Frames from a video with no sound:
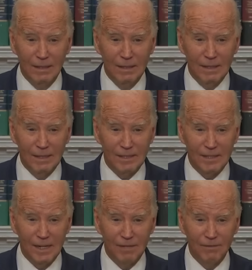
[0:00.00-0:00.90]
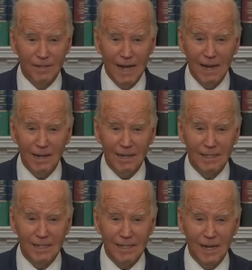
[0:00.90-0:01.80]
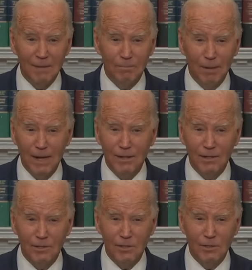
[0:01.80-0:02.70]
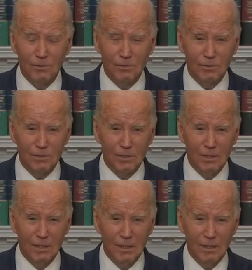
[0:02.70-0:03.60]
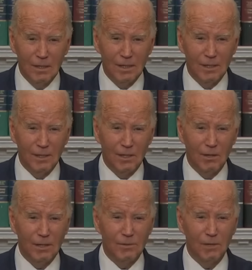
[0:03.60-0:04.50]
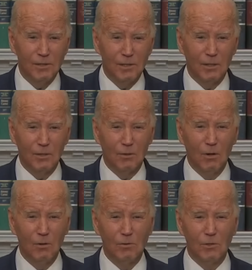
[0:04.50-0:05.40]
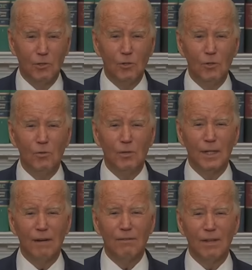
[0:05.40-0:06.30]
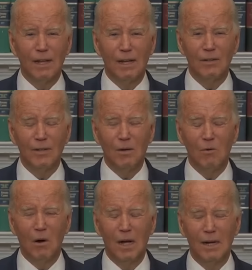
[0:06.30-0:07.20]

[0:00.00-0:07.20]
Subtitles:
He said if an ally did not pay their dues, he'd encourage Russia to, quote, do whatever the hell they want.